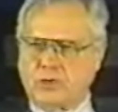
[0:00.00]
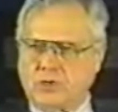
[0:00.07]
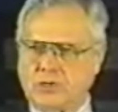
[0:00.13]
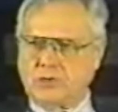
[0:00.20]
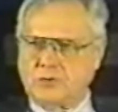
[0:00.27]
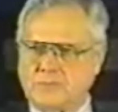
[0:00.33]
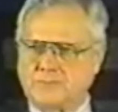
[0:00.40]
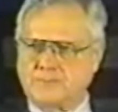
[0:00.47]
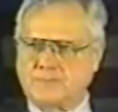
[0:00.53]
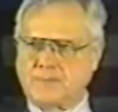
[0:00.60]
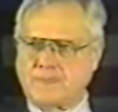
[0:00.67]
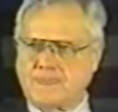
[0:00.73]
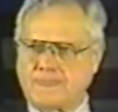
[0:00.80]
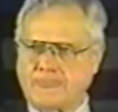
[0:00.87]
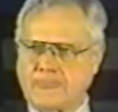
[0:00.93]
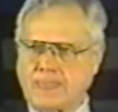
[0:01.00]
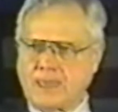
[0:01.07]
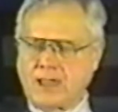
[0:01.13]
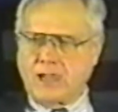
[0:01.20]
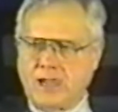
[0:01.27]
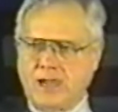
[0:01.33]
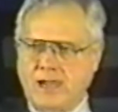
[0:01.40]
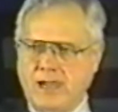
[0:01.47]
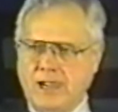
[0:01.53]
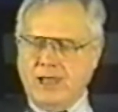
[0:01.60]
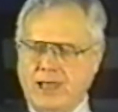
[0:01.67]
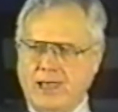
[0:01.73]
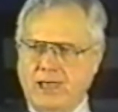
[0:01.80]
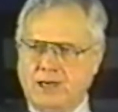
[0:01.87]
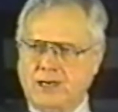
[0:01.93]
Lou.
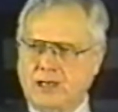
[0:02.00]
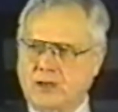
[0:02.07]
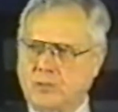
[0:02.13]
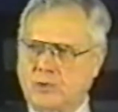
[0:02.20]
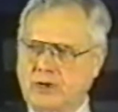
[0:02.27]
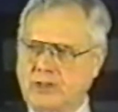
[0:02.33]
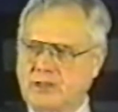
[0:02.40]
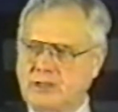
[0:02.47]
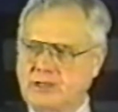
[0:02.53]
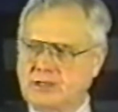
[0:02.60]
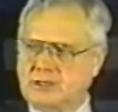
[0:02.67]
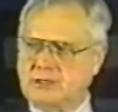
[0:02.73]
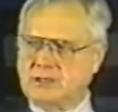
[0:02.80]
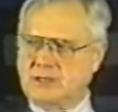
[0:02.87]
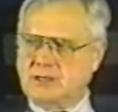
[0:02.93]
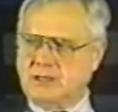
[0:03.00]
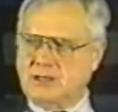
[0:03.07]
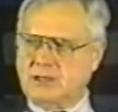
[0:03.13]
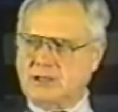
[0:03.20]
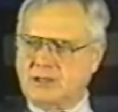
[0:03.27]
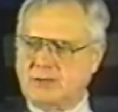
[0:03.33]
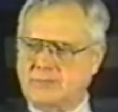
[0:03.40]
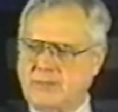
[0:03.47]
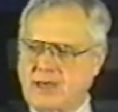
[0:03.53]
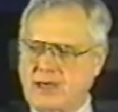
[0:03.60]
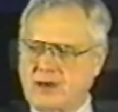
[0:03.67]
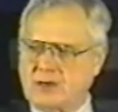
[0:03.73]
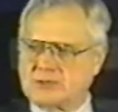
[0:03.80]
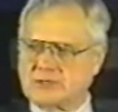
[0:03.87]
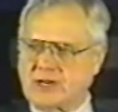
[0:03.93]
And one of the
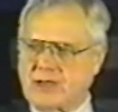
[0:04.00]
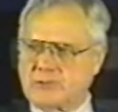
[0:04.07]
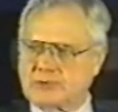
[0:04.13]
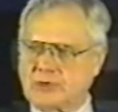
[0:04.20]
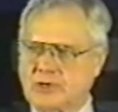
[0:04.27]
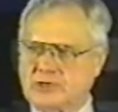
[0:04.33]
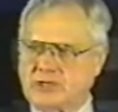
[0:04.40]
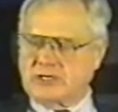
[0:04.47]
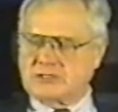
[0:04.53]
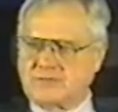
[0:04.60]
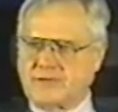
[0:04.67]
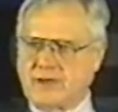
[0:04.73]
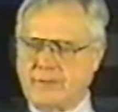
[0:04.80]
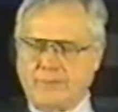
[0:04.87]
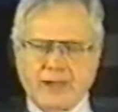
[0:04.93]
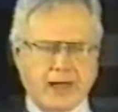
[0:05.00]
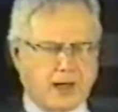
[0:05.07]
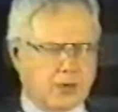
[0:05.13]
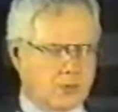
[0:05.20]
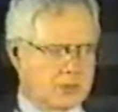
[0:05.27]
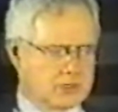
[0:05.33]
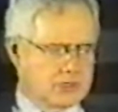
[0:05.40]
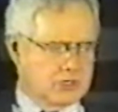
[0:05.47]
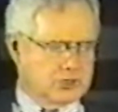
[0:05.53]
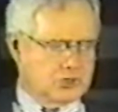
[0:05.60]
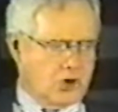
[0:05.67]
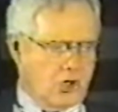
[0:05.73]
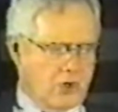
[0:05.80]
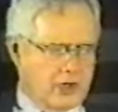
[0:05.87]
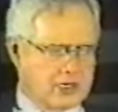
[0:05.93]
matters that I was going to testify about were the
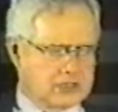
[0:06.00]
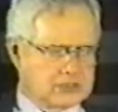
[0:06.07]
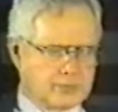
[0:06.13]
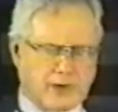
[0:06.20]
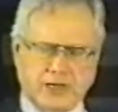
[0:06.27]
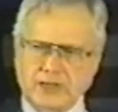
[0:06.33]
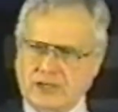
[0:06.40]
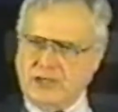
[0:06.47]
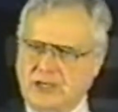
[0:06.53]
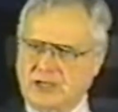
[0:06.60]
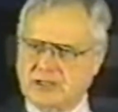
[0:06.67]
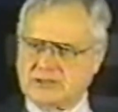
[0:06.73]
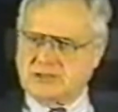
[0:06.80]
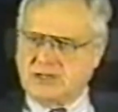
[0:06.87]
drawings by the kids.